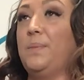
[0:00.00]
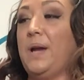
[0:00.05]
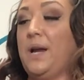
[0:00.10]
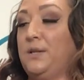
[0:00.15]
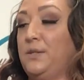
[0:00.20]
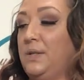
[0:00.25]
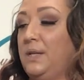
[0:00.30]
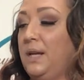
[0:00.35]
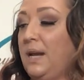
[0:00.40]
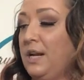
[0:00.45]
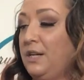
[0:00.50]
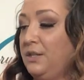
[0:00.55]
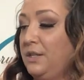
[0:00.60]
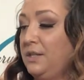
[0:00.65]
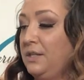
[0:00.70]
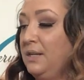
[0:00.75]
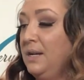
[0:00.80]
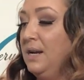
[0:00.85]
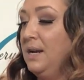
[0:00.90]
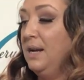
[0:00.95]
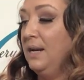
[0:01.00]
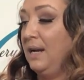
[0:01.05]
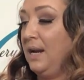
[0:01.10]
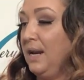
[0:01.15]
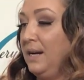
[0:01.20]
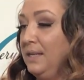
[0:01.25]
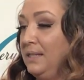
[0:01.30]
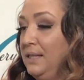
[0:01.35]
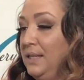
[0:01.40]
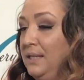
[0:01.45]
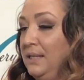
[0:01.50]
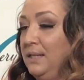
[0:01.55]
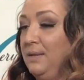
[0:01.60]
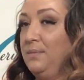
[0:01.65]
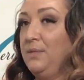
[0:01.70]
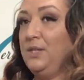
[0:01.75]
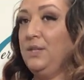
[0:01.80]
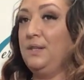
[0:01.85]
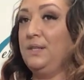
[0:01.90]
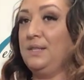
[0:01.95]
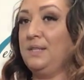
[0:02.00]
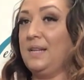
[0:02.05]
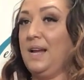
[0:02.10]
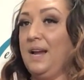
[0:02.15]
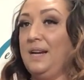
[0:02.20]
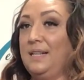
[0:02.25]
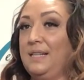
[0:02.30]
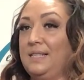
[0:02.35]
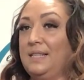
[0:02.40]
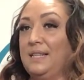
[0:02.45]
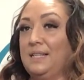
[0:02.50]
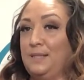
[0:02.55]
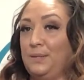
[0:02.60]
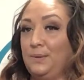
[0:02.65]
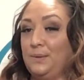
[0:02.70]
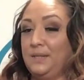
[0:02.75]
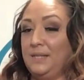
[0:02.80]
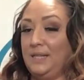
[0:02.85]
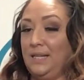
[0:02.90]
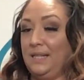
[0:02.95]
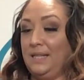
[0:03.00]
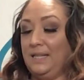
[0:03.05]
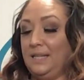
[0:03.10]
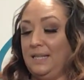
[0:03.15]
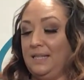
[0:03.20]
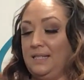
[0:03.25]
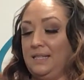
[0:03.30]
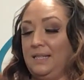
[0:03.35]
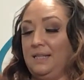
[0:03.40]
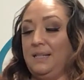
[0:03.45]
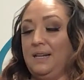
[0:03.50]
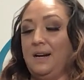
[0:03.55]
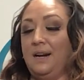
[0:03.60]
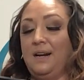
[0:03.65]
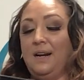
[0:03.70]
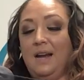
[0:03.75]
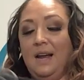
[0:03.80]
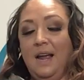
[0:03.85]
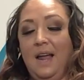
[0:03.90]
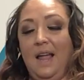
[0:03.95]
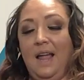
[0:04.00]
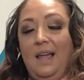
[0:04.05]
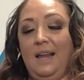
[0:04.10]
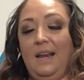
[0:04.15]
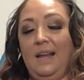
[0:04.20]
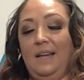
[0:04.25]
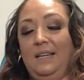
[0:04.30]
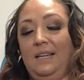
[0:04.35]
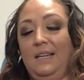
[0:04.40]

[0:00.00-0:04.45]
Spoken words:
Actually, I just kind of sit them to the side because it has little sticky things in there, and I